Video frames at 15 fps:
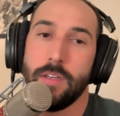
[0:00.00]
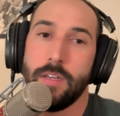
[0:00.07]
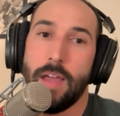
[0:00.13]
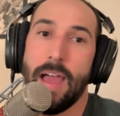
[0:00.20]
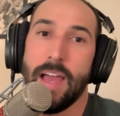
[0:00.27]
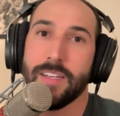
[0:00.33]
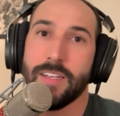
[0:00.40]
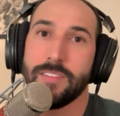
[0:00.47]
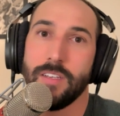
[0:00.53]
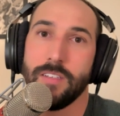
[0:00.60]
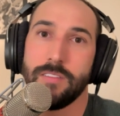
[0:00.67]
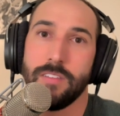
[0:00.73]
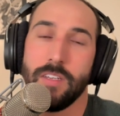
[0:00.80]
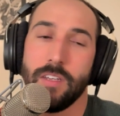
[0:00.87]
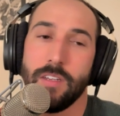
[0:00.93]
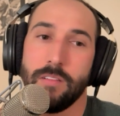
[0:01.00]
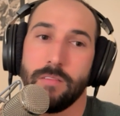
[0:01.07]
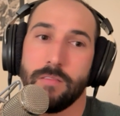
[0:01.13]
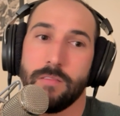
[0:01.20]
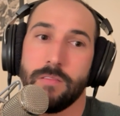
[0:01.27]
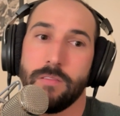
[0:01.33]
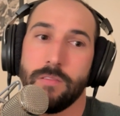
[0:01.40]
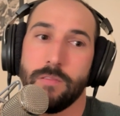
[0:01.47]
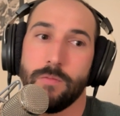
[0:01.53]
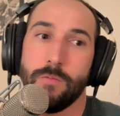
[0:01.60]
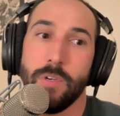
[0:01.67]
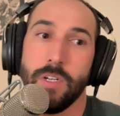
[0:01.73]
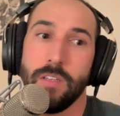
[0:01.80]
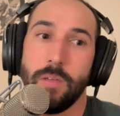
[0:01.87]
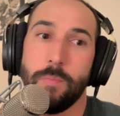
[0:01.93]
accessing
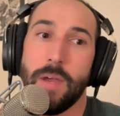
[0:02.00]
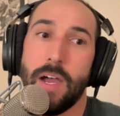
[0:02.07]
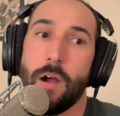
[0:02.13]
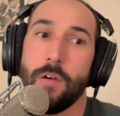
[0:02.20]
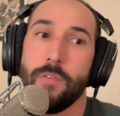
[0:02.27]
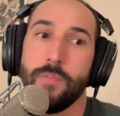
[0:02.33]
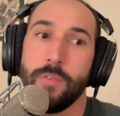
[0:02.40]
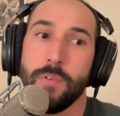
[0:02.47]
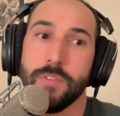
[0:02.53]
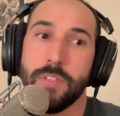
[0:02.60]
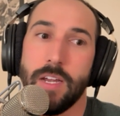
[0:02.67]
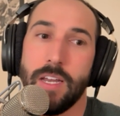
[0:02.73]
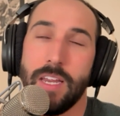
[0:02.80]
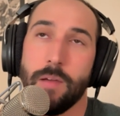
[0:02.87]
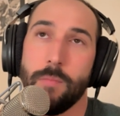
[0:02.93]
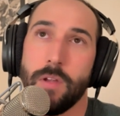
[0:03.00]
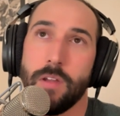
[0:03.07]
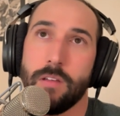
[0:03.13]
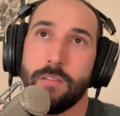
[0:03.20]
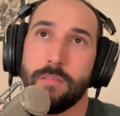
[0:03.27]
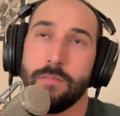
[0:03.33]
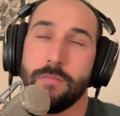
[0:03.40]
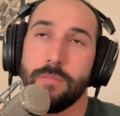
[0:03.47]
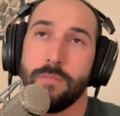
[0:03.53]
really powerful dynamic